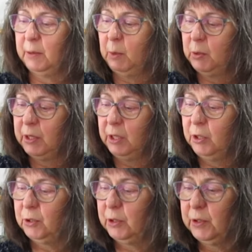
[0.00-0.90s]
are mostly
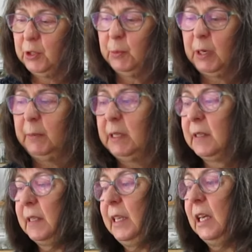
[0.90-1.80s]
neutrals. You'll probably
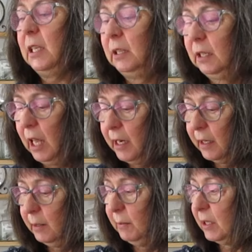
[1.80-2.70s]
see a lot of
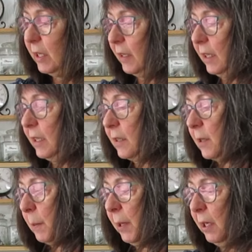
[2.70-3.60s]
them until they
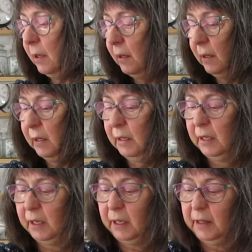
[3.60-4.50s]
disappear.
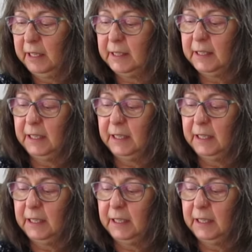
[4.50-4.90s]
This